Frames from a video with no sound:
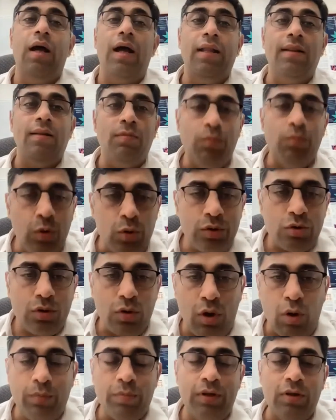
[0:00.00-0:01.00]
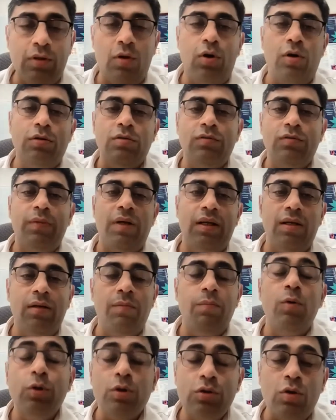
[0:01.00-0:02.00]
And the most
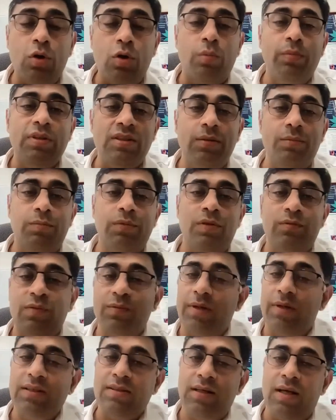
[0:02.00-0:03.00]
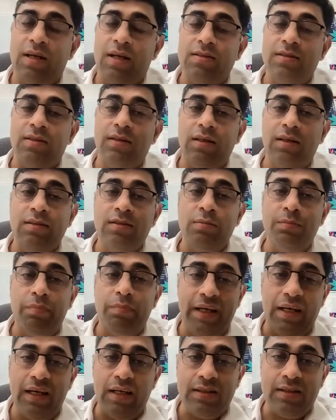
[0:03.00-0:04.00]
common symptom of breast cancer is a
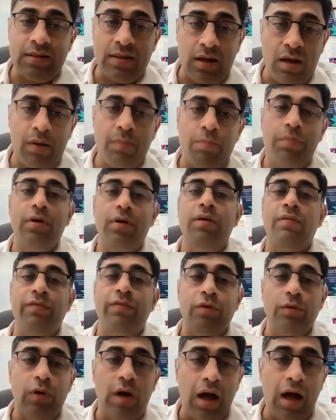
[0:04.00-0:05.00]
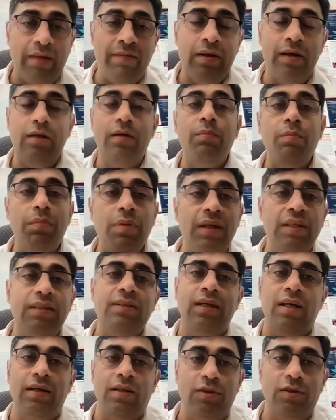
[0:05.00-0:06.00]
painless lump. If you have it,
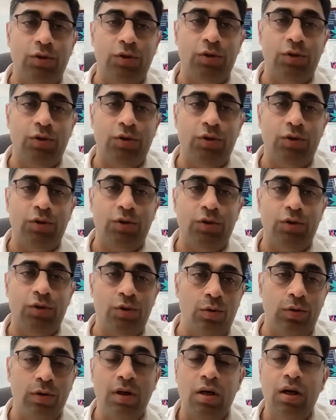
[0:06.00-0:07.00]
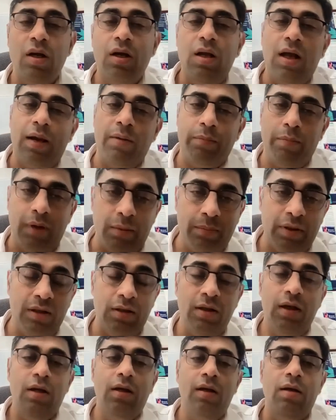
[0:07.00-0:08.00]
please get it shown. Maybe
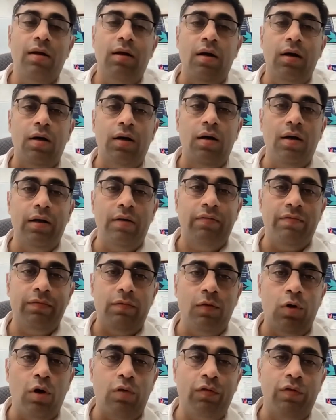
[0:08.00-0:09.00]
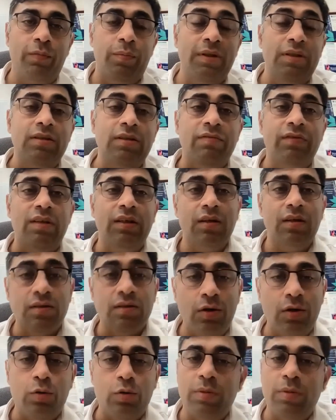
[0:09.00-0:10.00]
if God forbids, if it turns
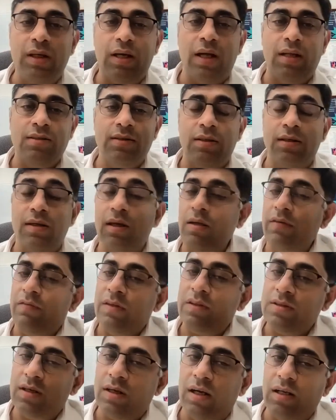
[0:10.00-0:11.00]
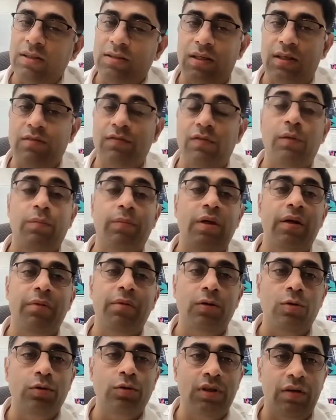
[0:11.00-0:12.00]
out to be cancer, if it's early stage, we'll be able
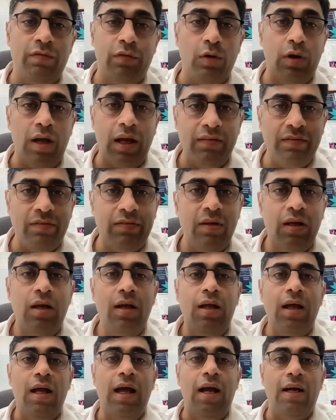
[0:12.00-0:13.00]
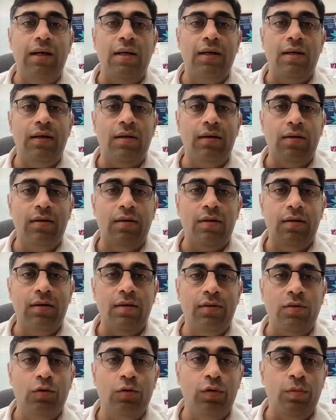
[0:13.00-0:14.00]
to save your life, and
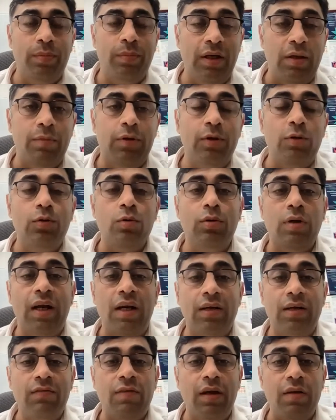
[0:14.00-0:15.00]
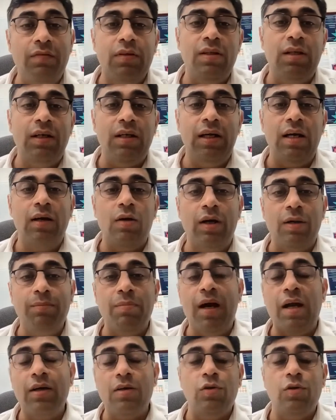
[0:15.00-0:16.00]
you will be able to get away with it and get
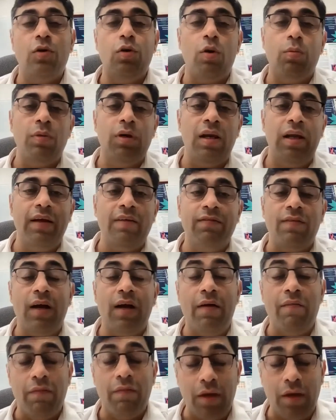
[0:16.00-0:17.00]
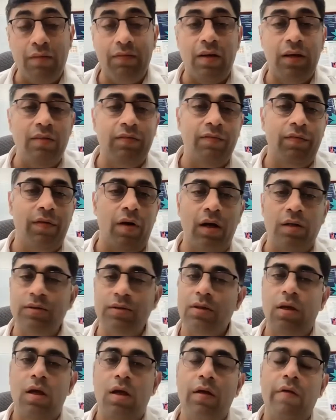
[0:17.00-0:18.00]
back to your normal life very, very
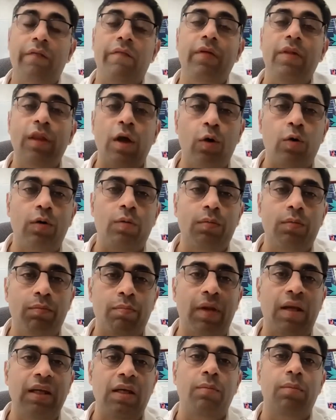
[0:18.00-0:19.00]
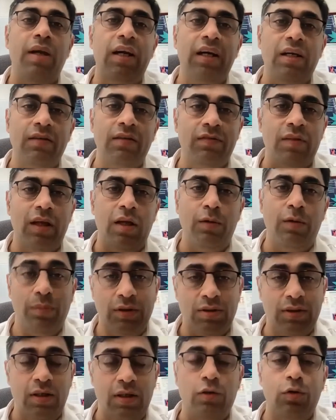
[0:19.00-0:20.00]
fast without many ablative
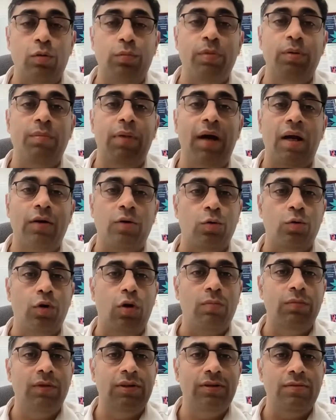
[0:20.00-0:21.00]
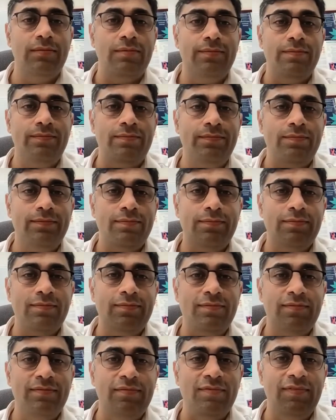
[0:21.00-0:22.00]
therapies, and you'll be back to normal.
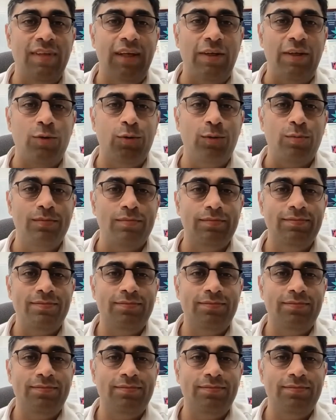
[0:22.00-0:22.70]
Thank you.